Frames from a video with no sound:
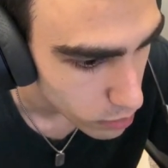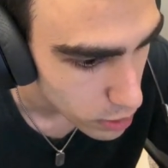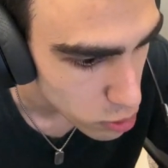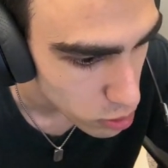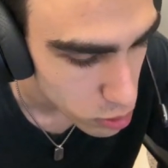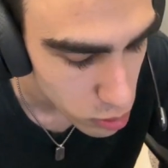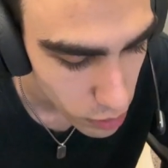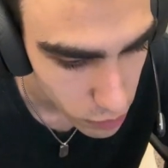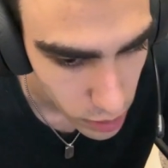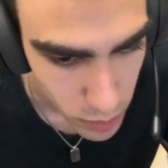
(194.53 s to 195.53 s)
These are the two
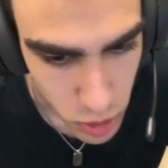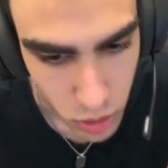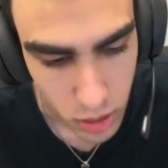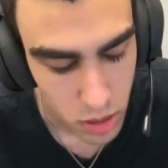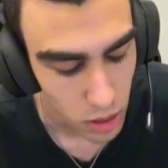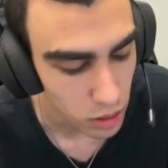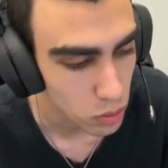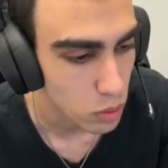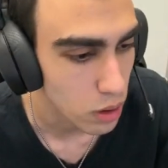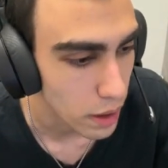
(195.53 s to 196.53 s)
different types of trends that you
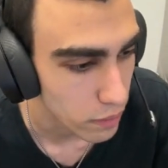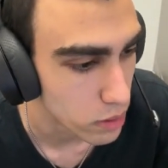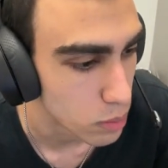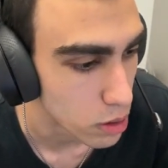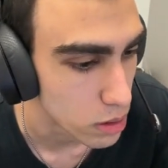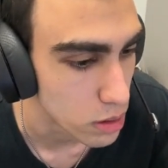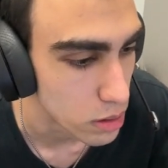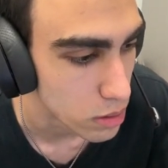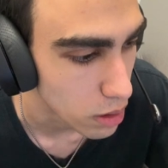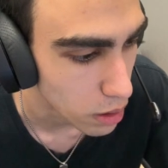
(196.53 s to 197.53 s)
will have in the market.
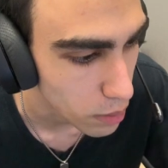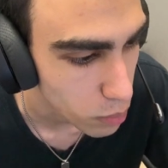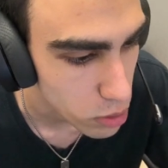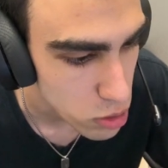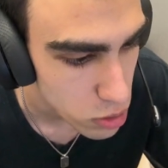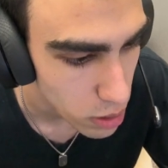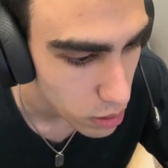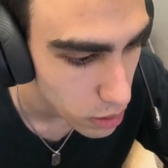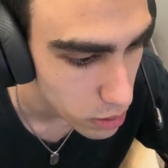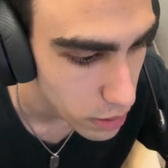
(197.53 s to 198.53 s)
The upward trend
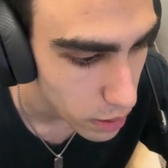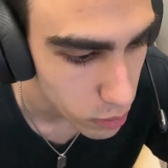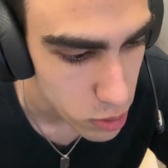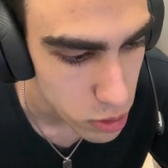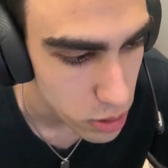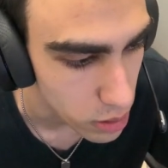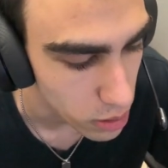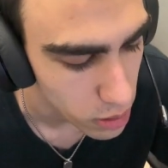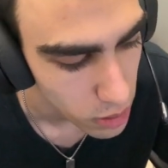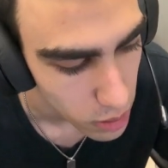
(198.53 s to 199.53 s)
and downward trend.
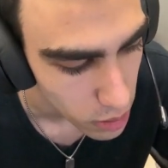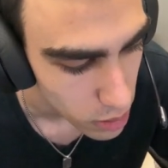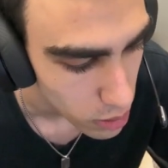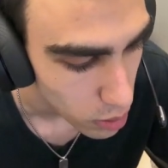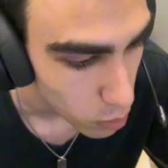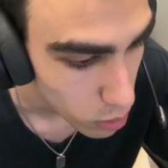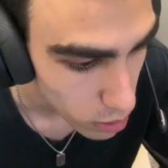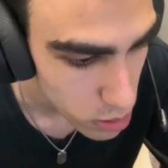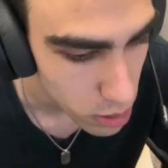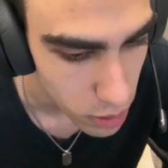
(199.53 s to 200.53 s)
What
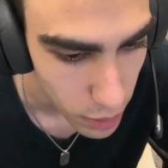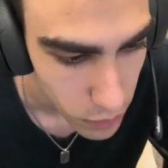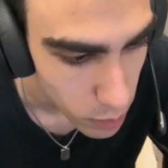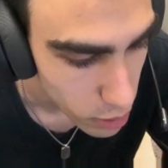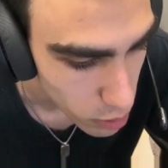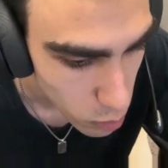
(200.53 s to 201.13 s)
else can you have in the market?